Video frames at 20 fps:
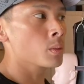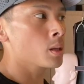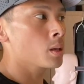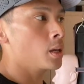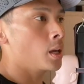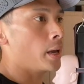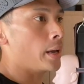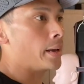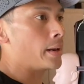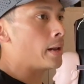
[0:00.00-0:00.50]

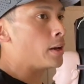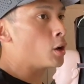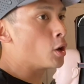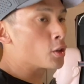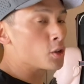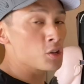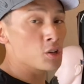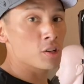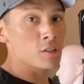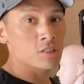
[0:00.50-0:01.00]
And I know
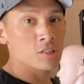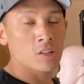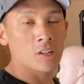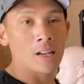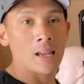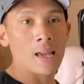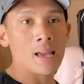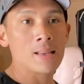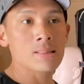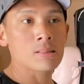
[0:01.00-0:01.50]
that you guys are going
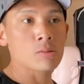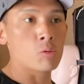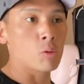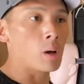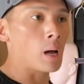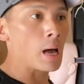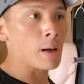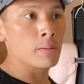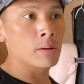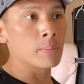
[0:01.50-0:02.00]
to ask, well,
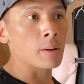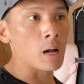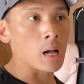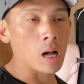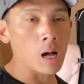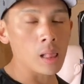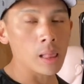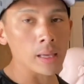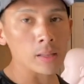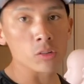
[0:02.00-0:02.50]
how
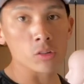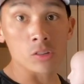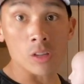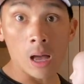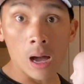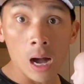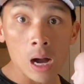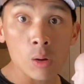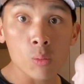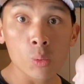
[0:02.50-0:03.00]
about like those
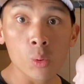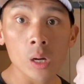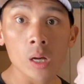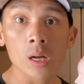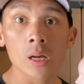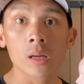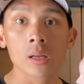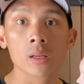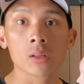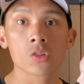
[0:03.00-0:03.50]

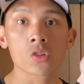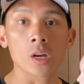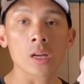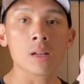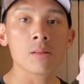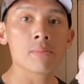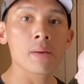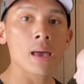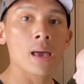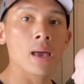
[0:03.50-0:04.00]
aqua
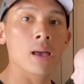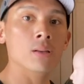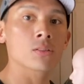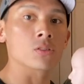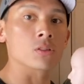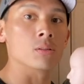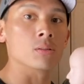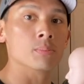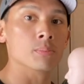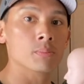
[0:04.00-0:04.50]
training bags
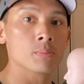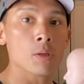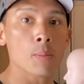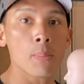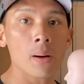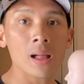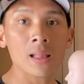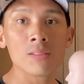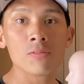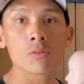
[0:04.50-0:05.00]
or
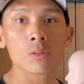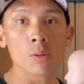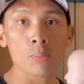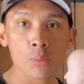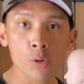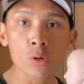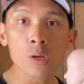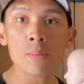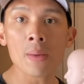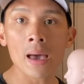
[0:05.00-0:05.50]
the
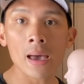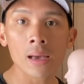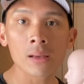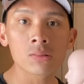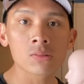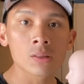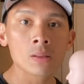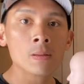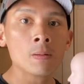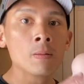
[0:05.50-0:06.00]
buoy
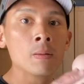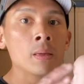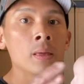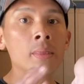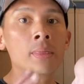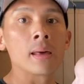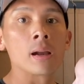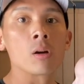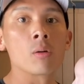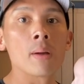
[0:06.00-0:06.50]
bags
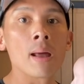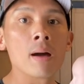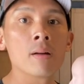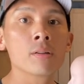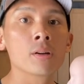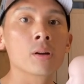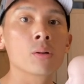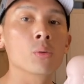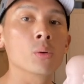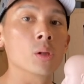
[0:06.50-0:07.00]
that are
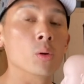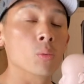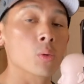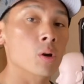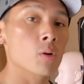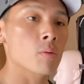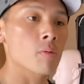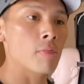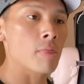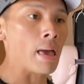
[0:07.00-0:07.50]
rounder? Will it
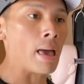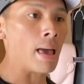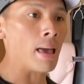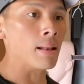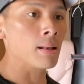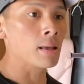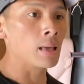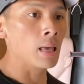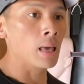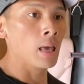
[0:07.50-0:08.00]
work with
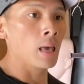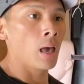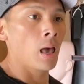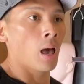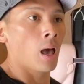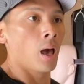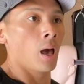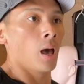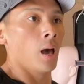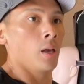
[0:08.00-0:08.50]
that?
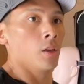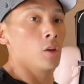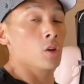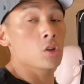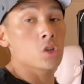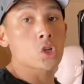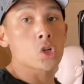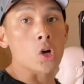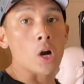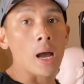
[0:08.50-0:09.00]
You
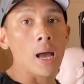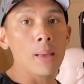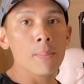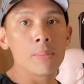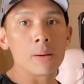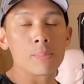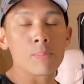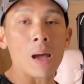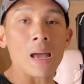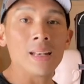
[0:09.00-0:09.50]
could try,
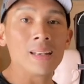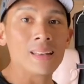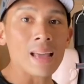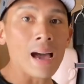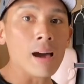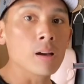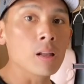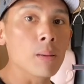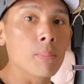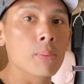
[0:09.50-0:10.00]
but I
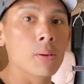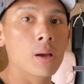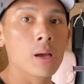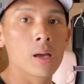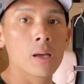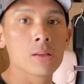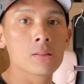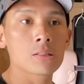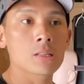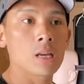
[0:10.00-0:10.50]
doubt it
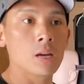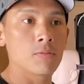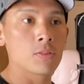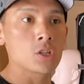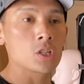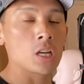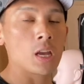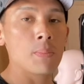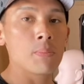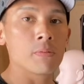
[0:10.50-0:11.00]
because of the
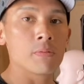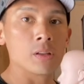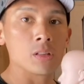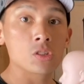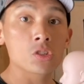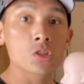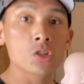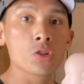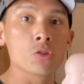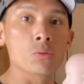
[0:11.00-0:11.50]
shape of it.
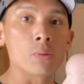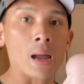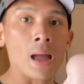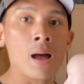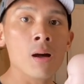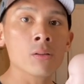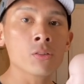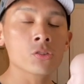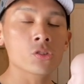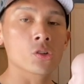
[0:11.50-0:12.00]
It's too round.